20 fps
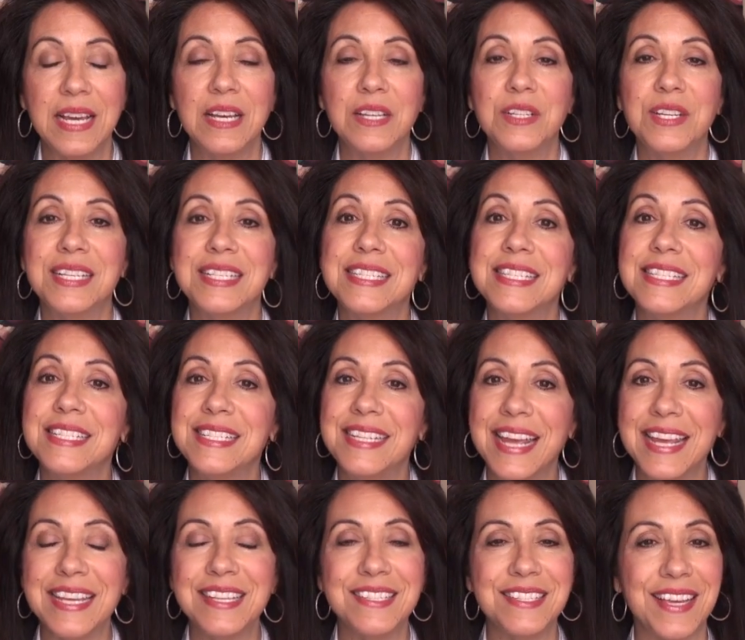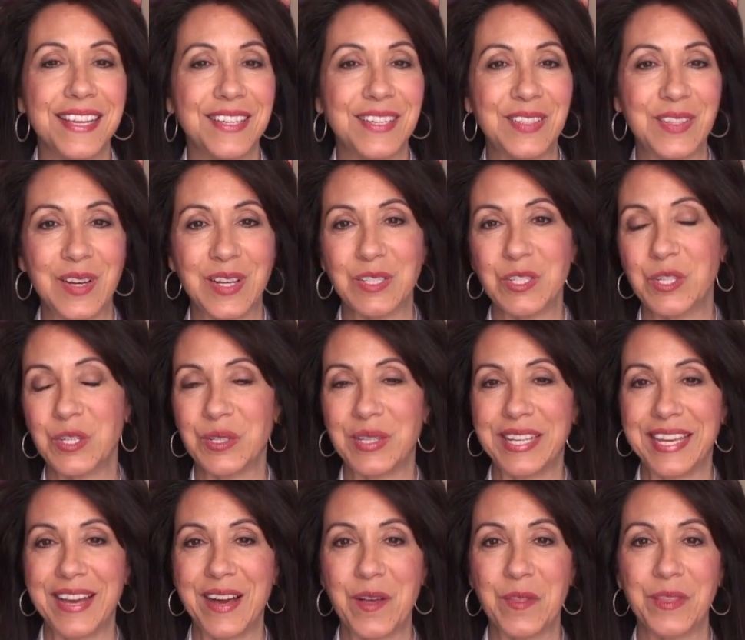to stay
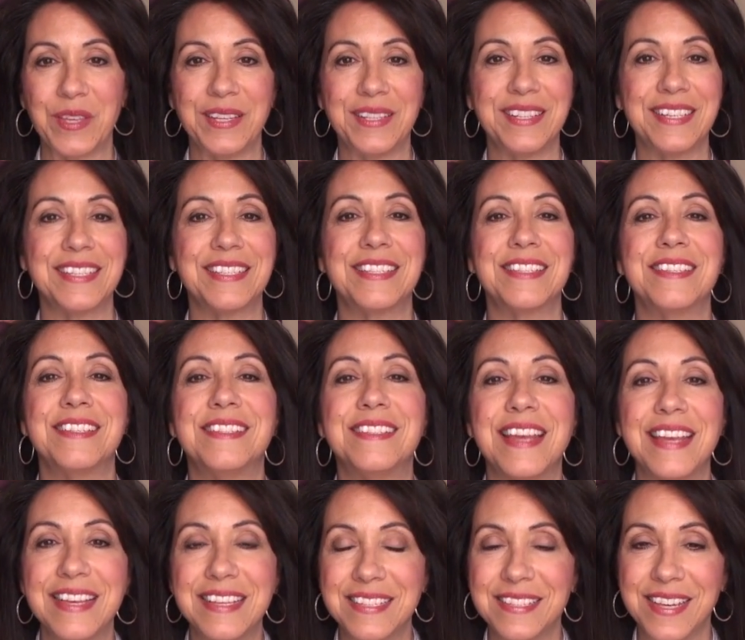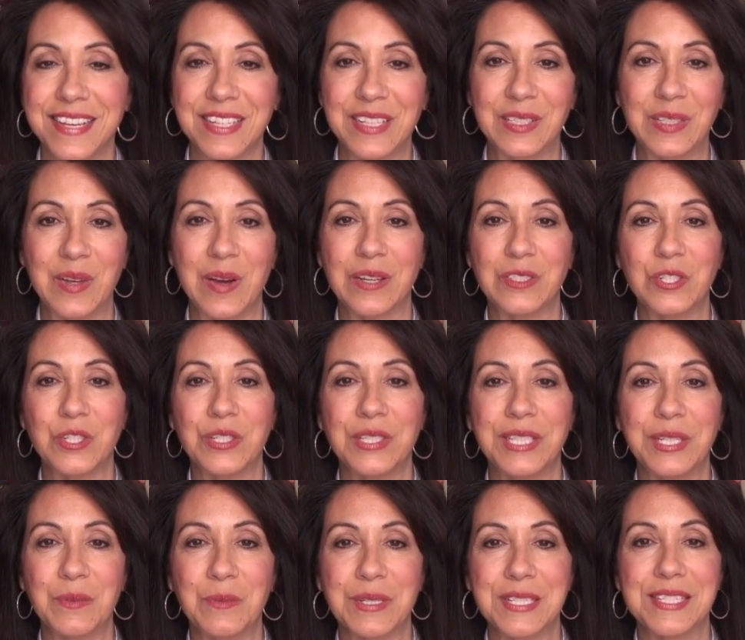psychologically healthy, to stay
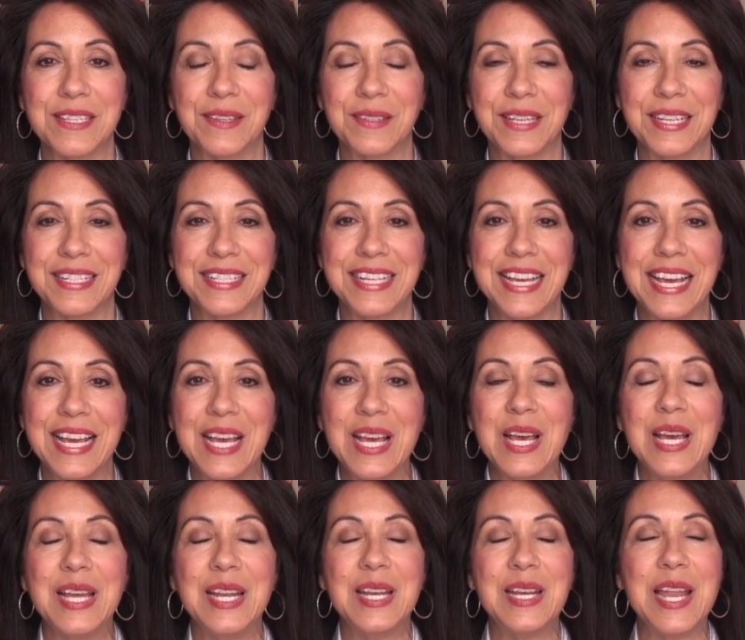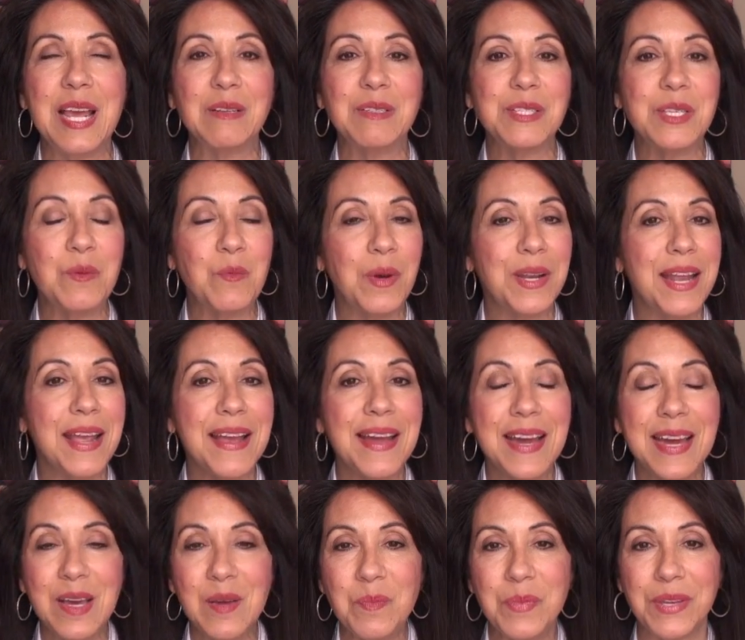psychologically resilient. Now, see, what
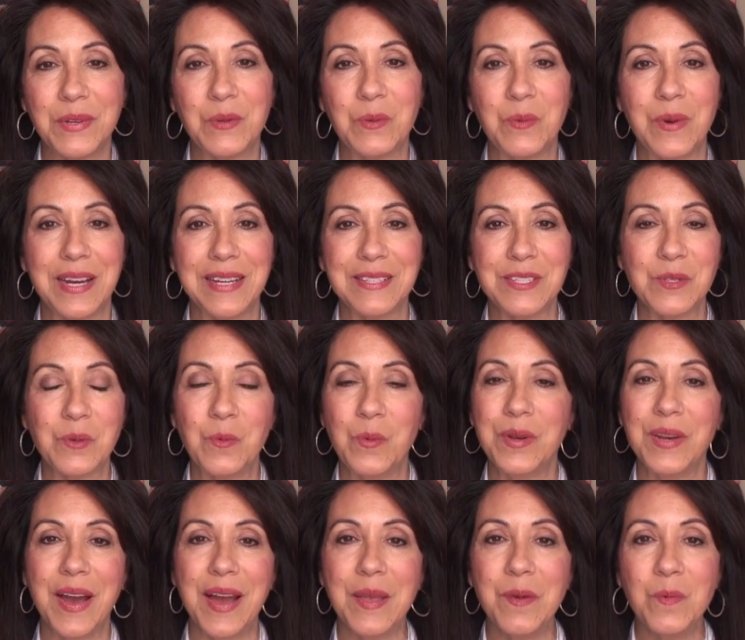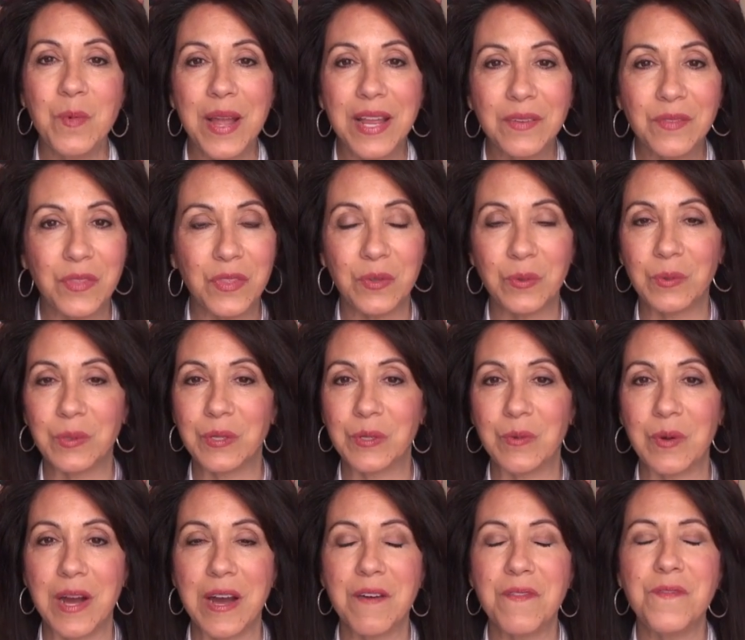happened was, when I went
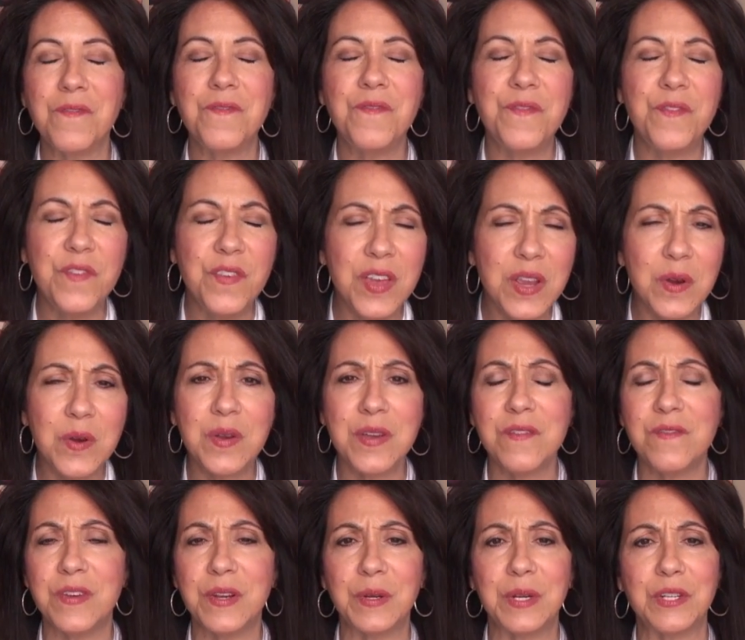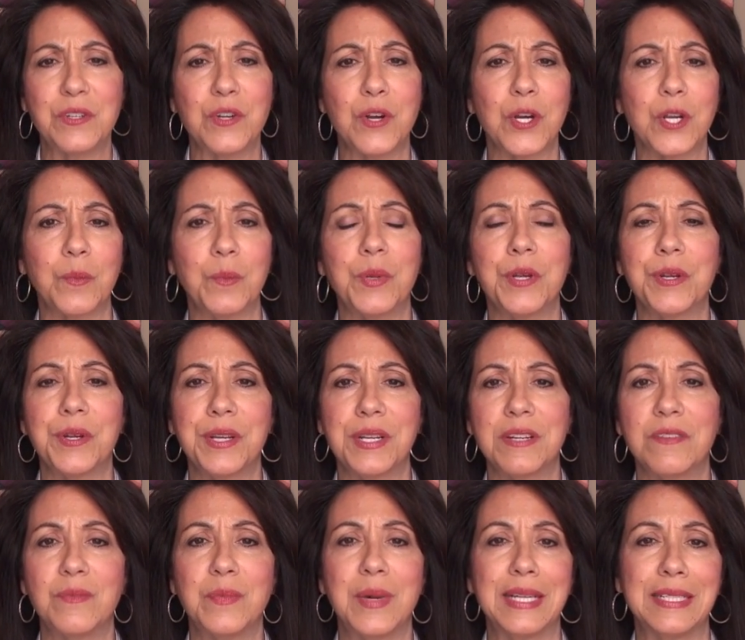through a very, very dark period
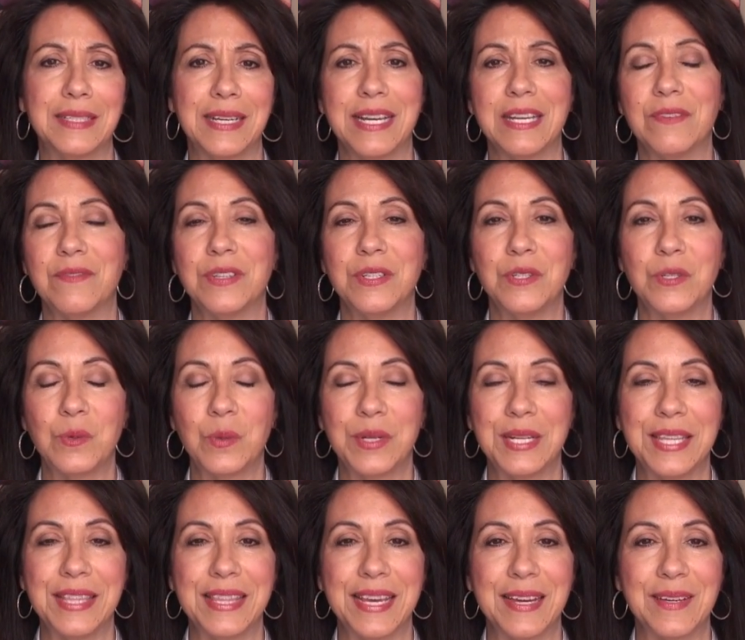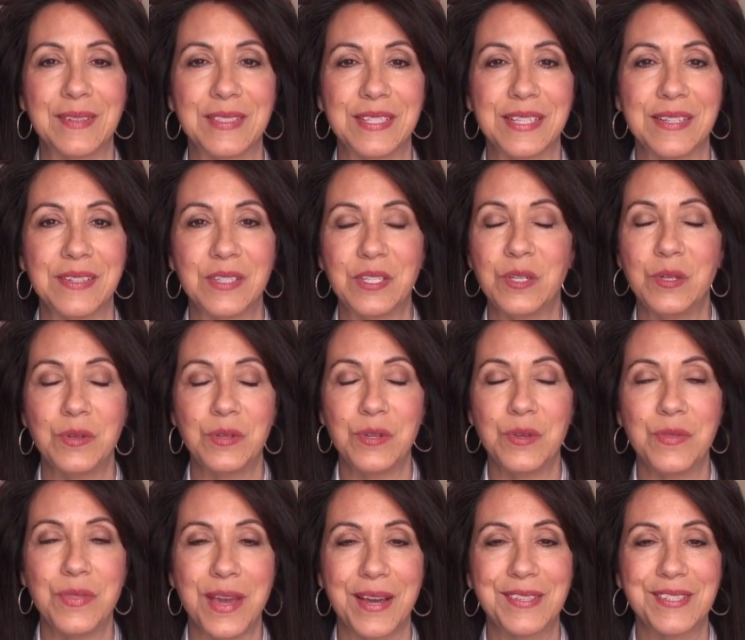of my life in
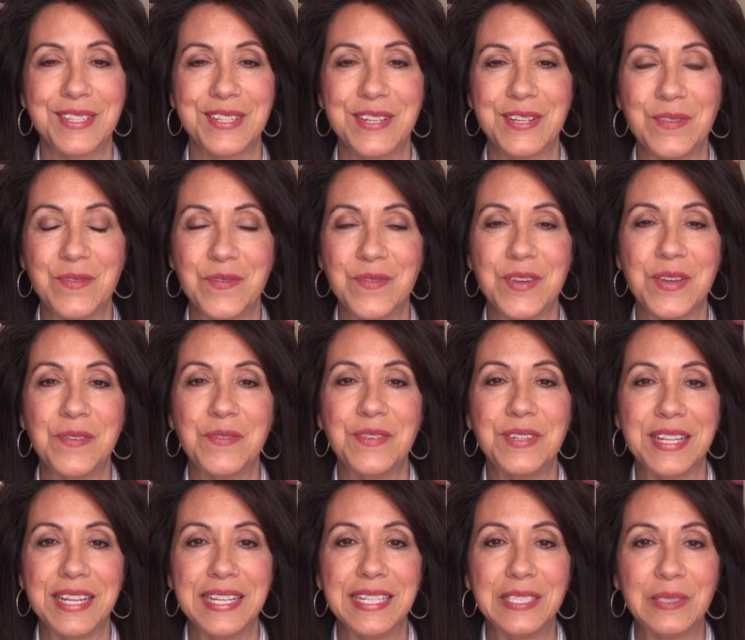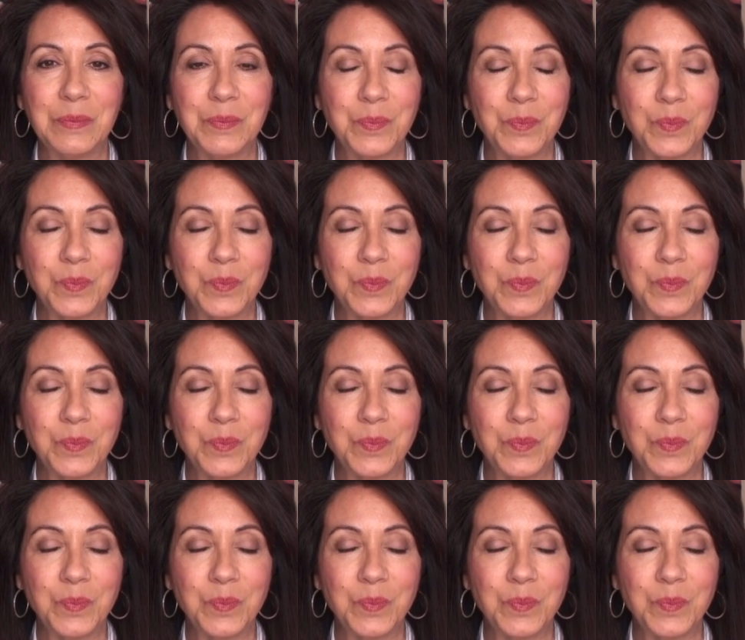2015,